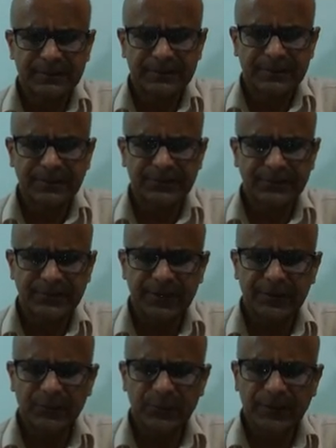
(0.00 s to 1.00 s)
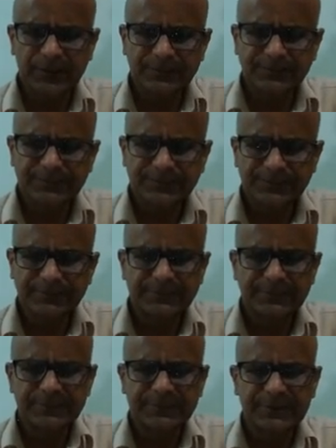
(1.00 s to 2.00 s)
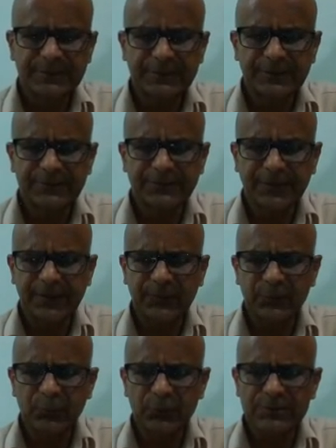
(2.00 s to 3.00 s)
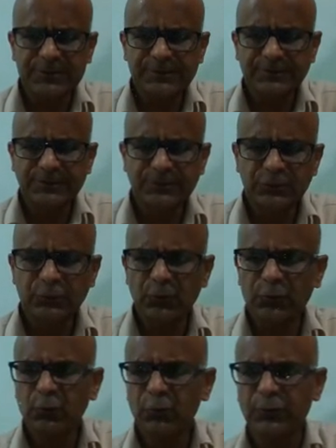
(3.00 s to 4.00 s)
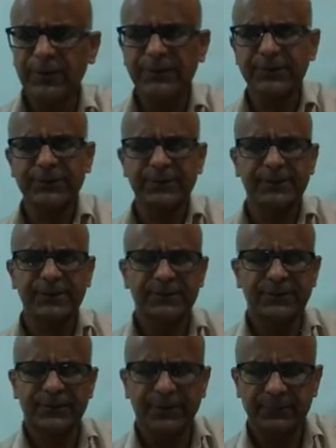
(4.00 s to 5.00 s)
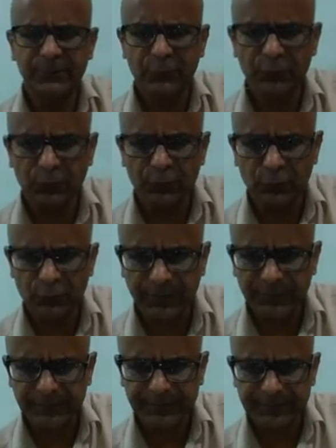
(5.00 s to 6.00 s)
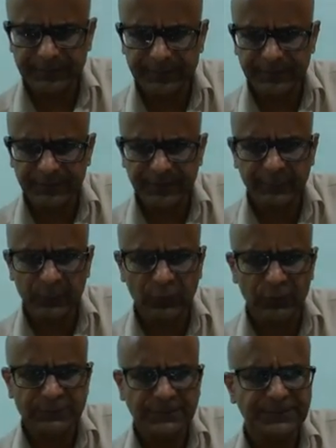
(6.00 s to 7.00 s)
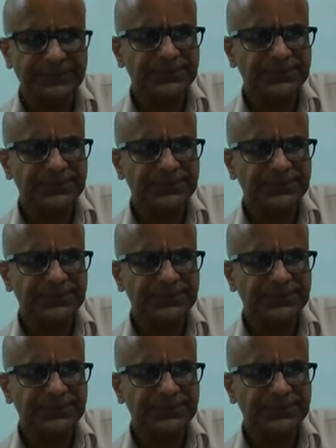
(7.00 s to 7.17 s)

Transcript: If and will, if and would do not go together in the same clause.